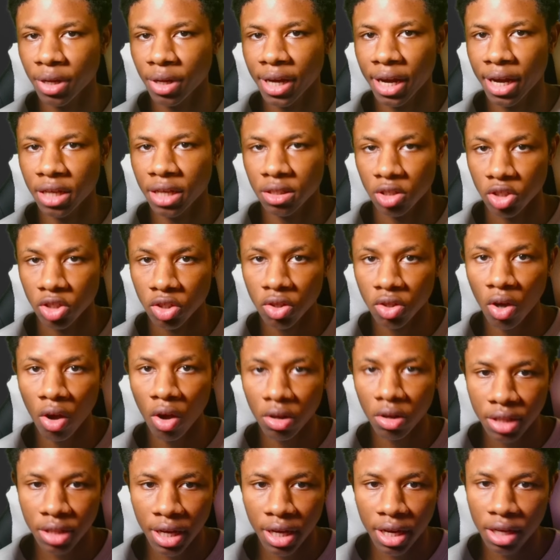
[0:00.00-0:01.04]
as a stall
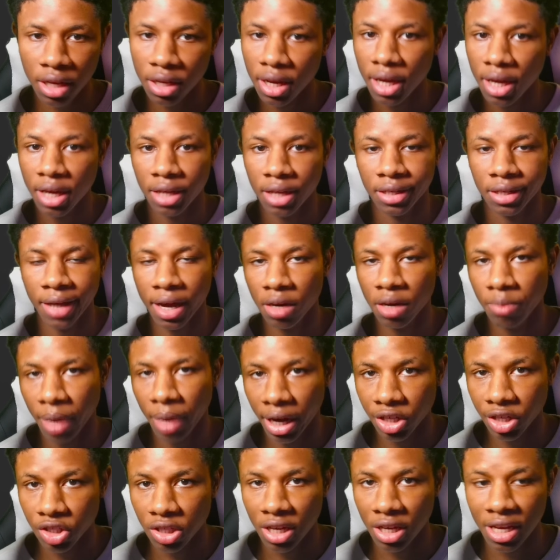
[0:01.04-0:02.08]
tank, Data
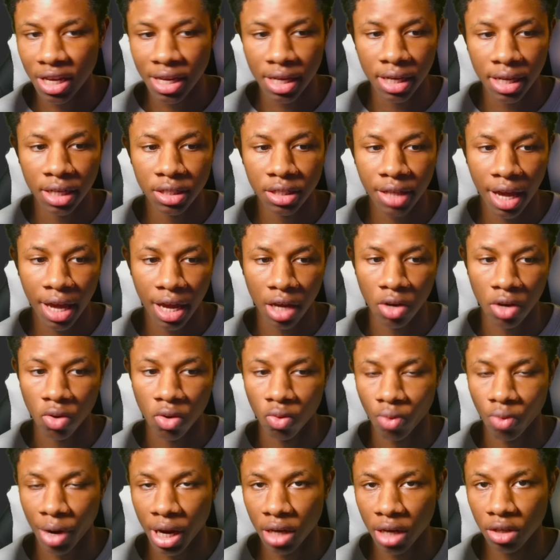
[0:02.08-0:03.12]
Mashini is a
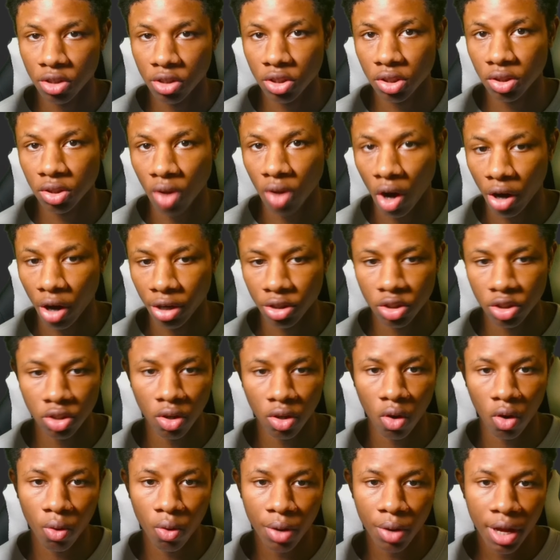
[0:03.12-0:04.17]
great start.
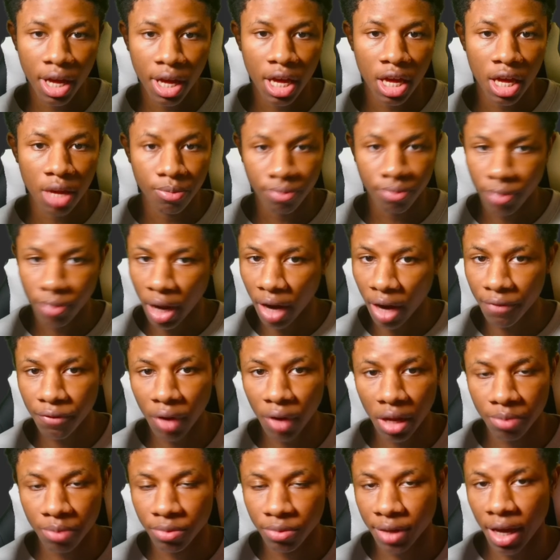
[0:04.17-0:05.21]
So I feel
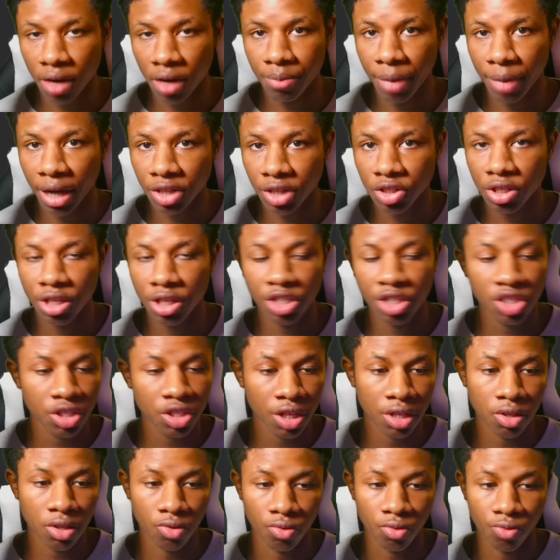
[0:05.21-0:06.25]
like Data Mashini, she is
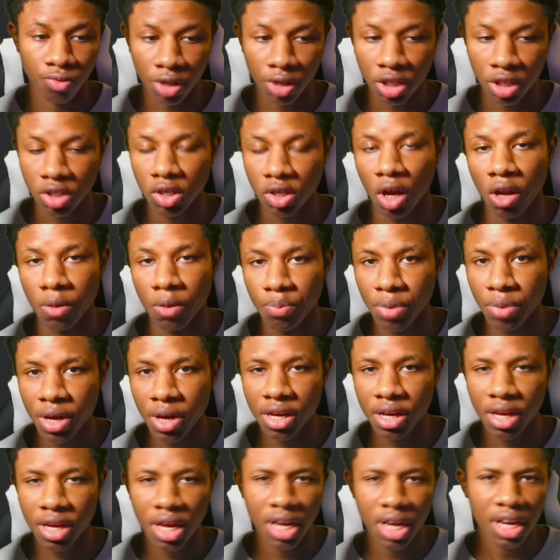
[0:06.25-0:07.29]
a really solid pick.
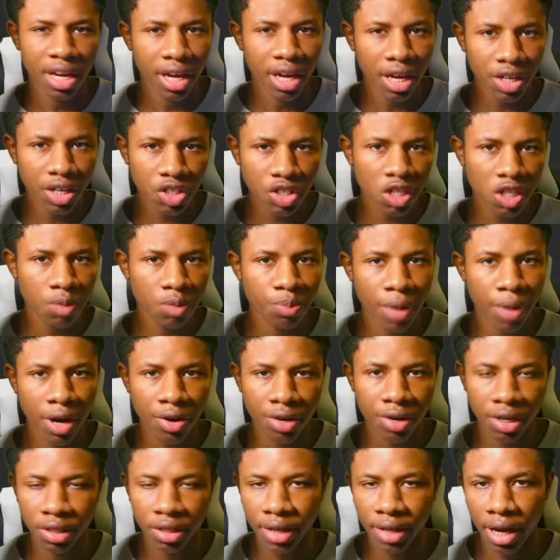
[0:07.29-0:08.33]
Is she better
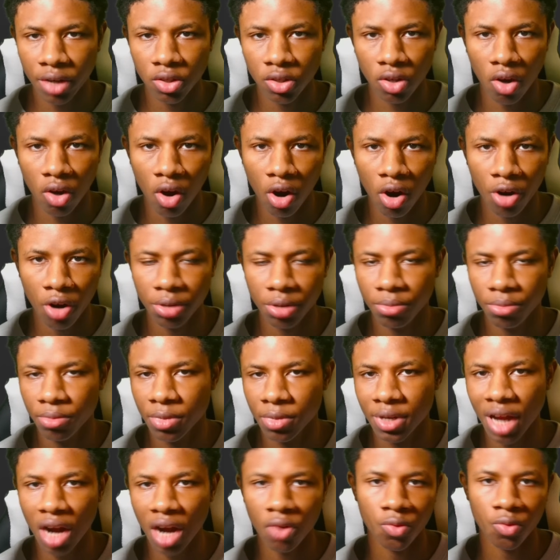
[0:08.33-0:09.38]
than Data Zahard?
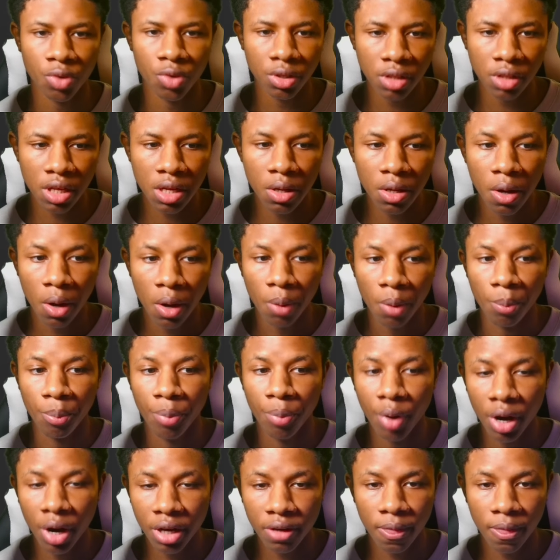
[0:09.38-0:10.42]
Not really,
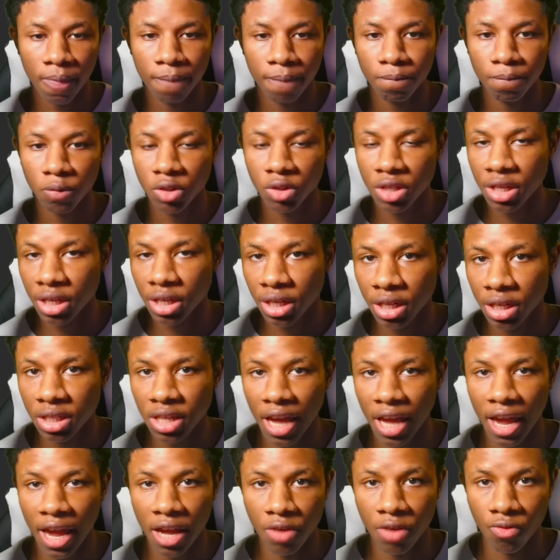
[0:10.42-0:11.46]
but she is
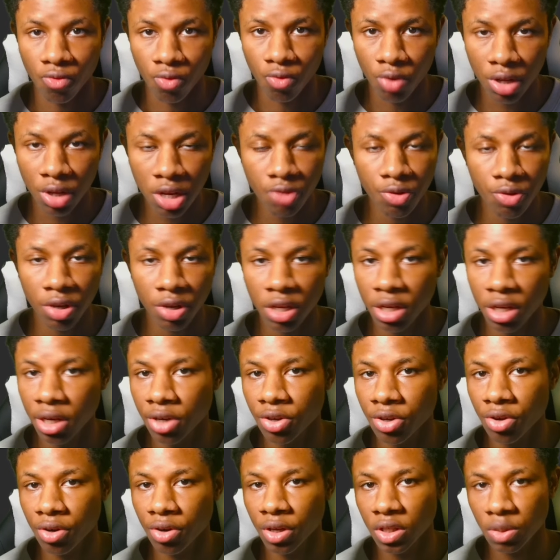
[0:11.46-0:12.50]
a really good
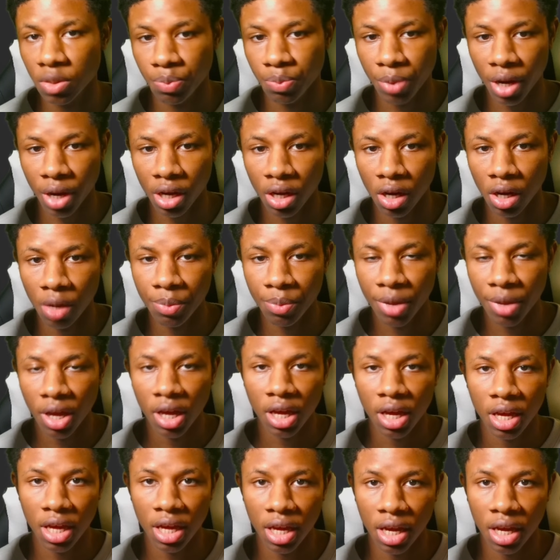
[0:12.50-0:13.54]
unit to pick up
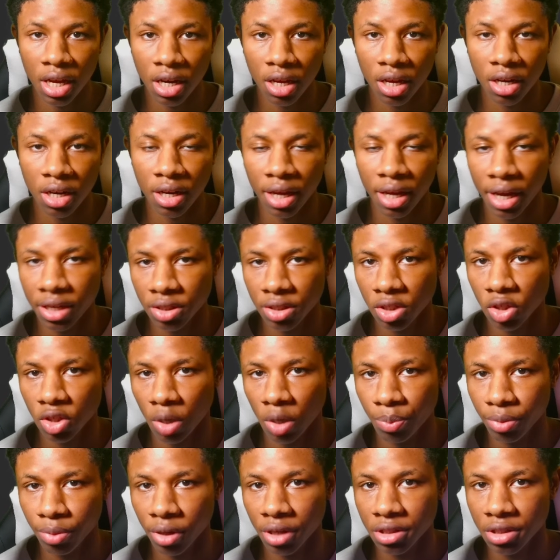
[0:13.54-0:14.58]
in the SSR
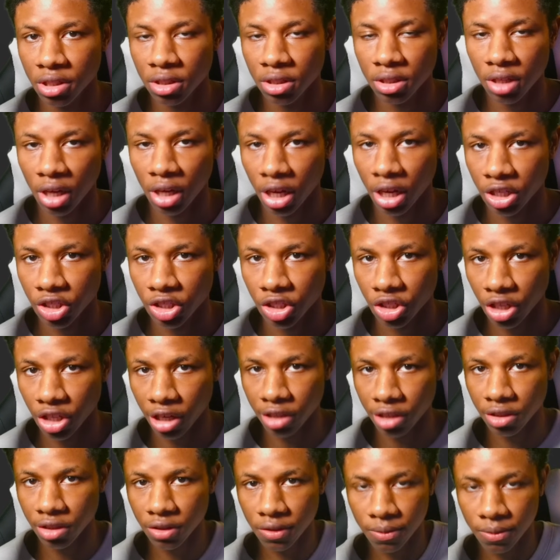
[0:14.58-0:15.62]
Plus selection
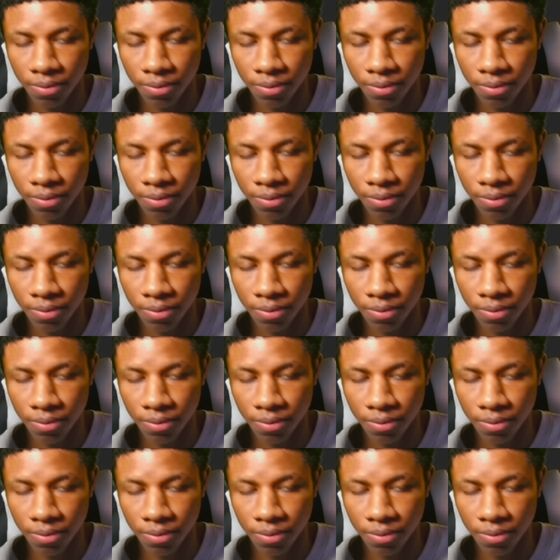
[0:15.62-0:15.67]
chest.